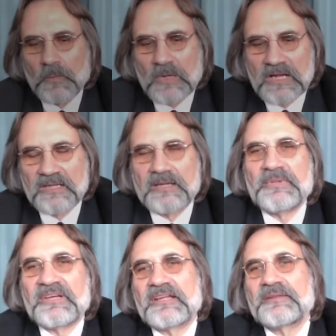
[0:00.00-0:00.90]
Well, I
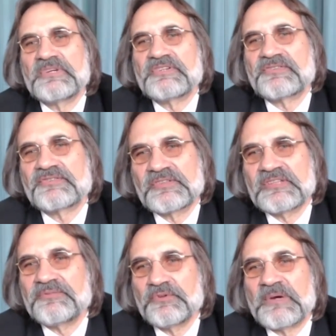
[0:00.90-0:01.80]
mean, let me
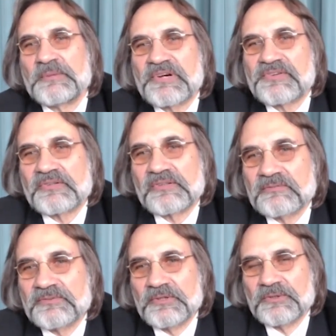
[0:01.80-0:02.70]
just give you my
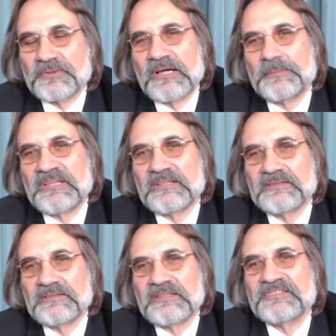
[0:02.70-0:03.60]
personal view. I
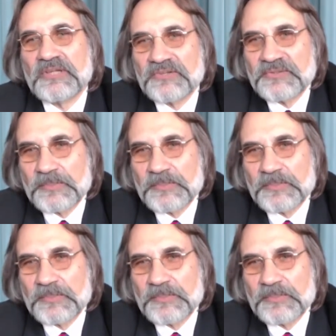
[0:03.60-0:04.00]
mean, it's not